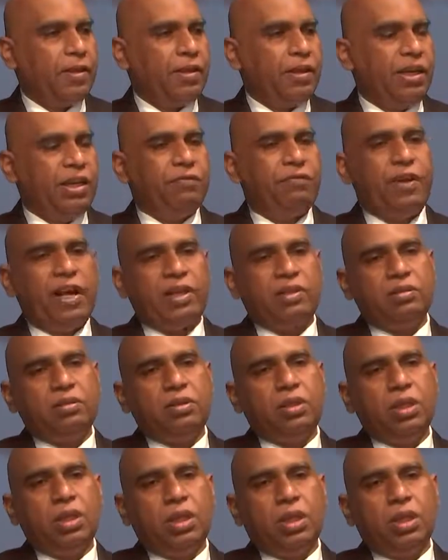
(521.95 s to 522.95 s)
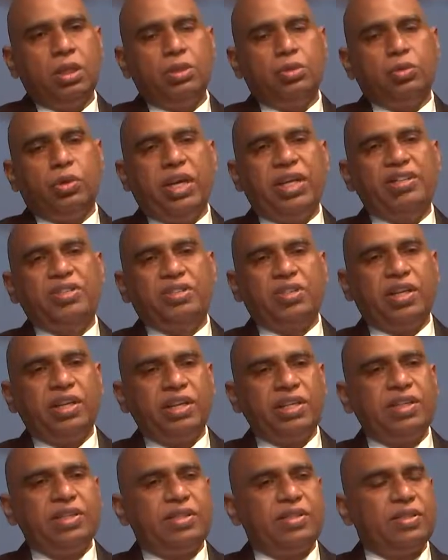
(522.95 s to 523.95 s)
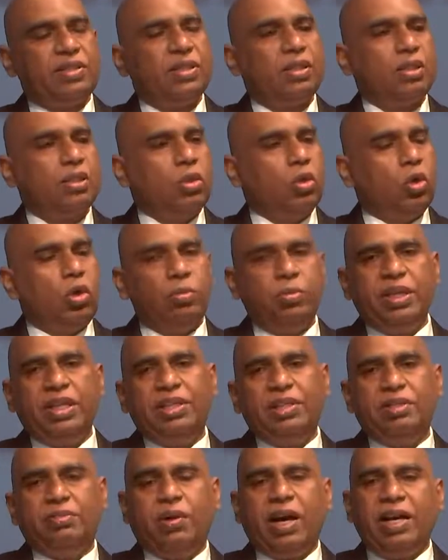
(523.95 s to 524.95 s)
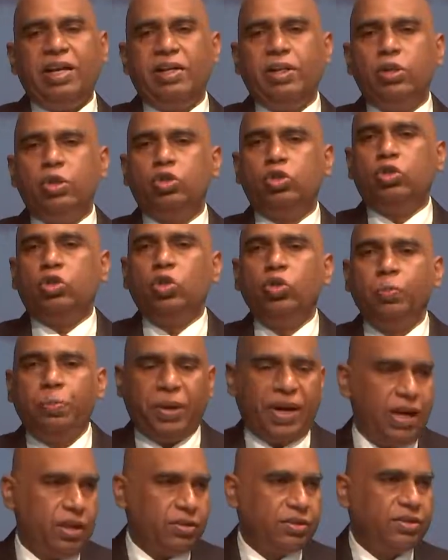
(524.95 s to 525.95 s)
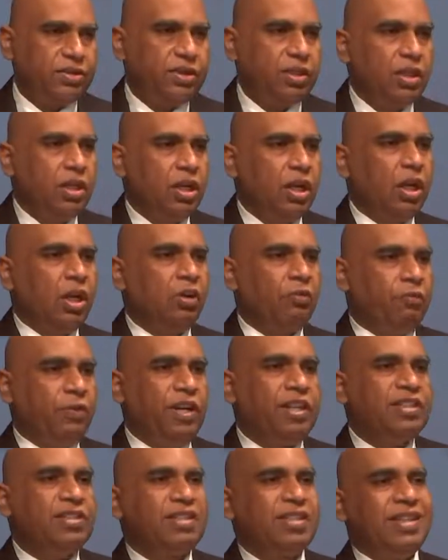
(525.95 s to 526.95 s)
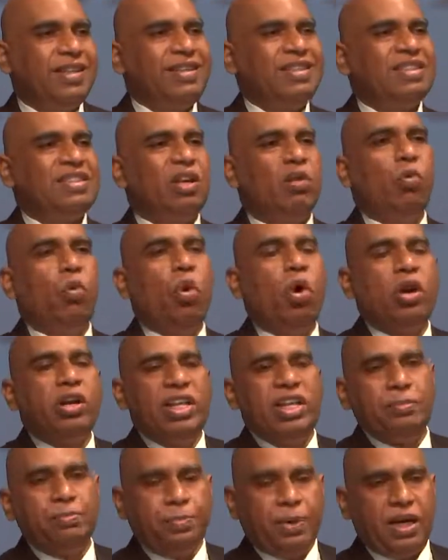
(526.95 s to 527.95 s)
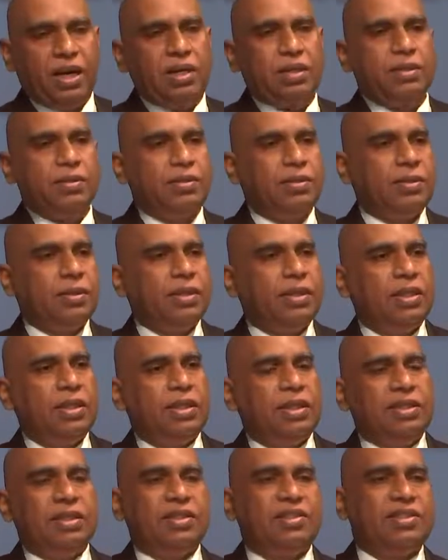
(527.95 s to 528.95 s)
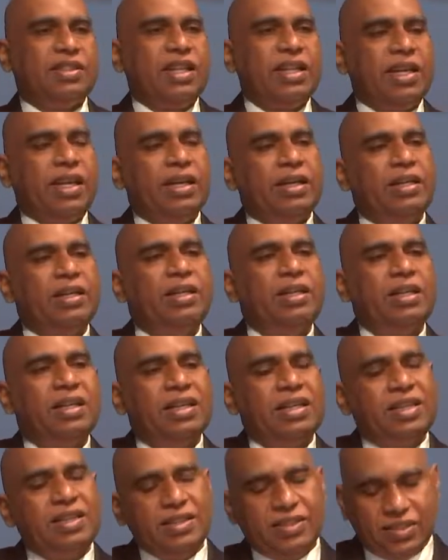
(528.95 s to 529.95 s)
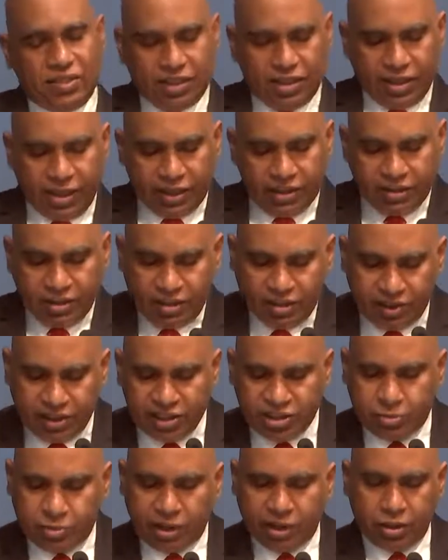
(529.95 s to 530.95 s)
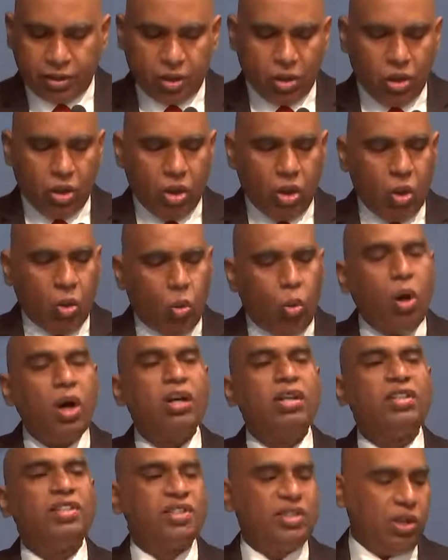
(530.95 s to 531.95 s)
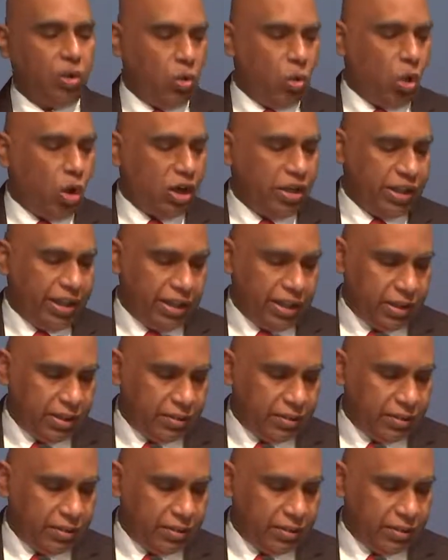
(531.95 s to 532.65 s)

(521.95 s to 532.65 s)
In fact, today's study is going to be divided in two parts. First is the warning part, and the second is the encouragement. What is the warning?